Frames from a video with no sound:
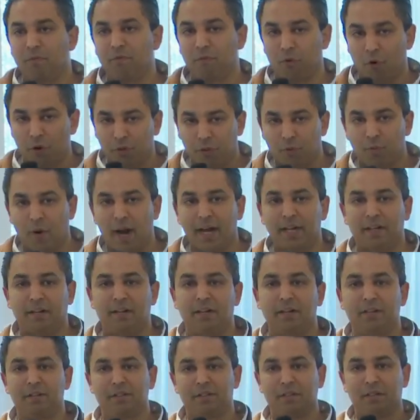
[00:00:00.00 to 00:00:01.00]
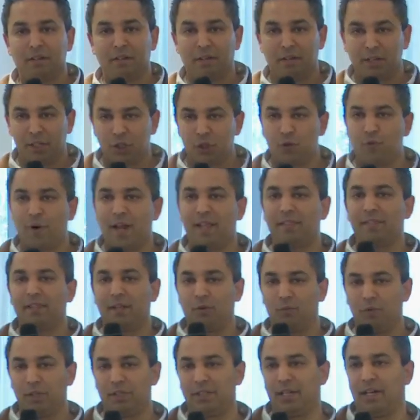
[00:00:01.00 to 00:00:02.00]
Forthrightness, strength,
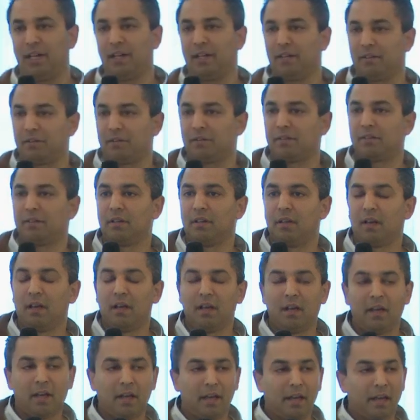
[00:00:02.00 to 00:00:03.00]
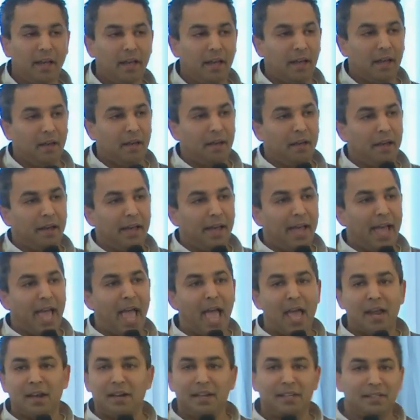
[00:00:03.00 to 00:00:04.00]
and resilience.
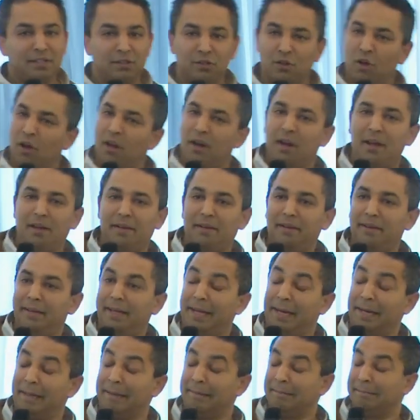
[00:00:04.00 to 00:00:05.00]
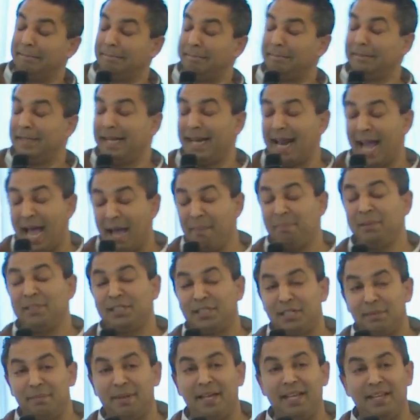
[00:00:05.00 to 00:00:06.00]
And it's not, you know, it
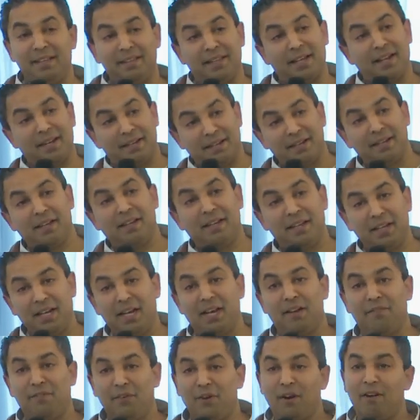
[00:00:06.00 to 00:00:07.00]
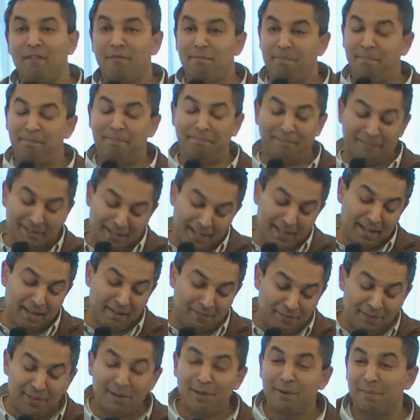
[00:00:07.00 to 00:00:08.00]
happens to be that, you know, if you're
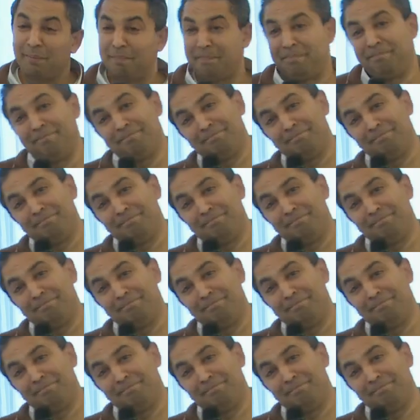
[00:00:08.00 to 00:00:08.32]
a